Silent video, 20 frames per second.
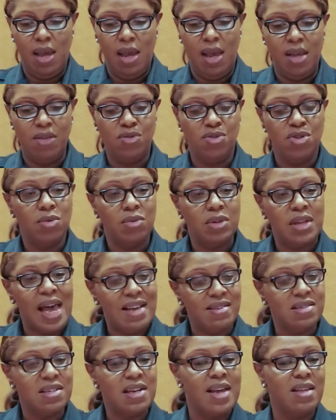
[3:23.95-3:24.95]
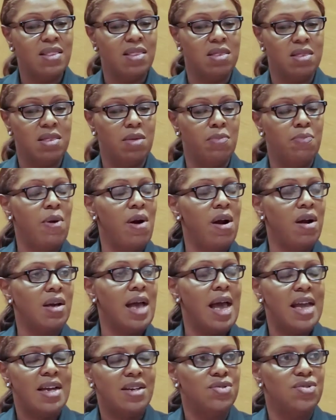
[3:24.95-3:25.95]
And so last night,
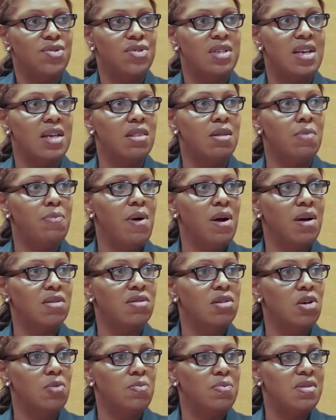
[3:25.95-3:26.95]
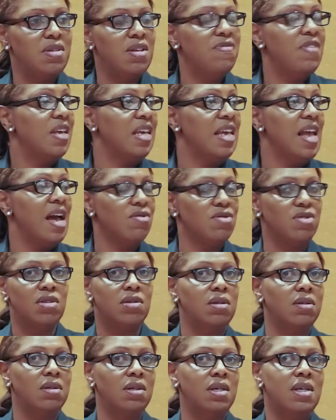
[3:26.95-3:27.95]
I understand the Park Slope Civic
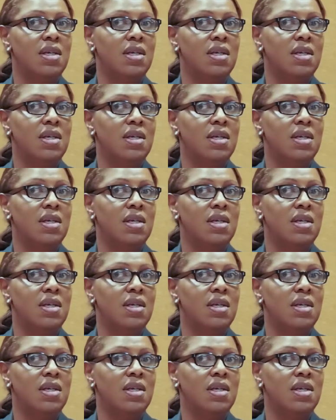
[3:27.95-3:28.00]
Council